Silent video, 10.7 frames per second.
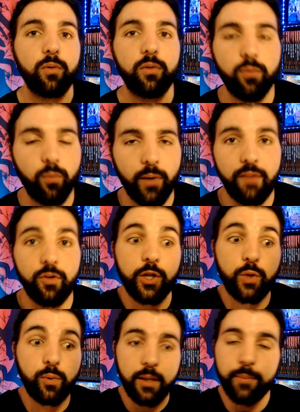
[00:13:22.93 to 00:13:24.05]
whatever. You
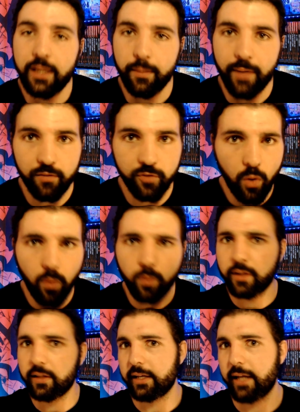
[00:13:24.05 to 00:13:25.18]
limit the amount of gold that
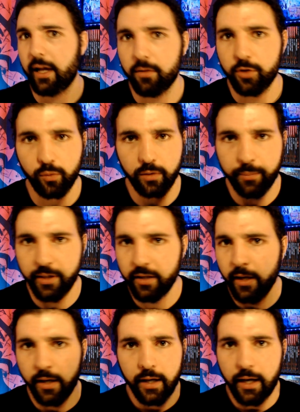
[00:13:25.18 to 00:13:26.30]
they get. You limit
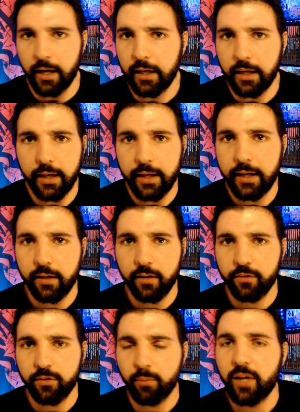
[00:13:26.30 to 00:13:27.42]

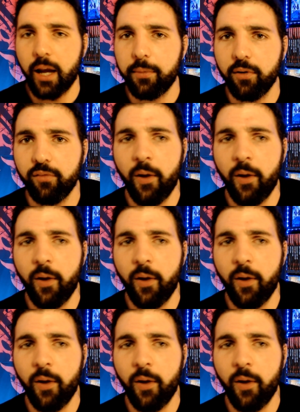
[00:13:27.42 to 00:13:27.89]
some type of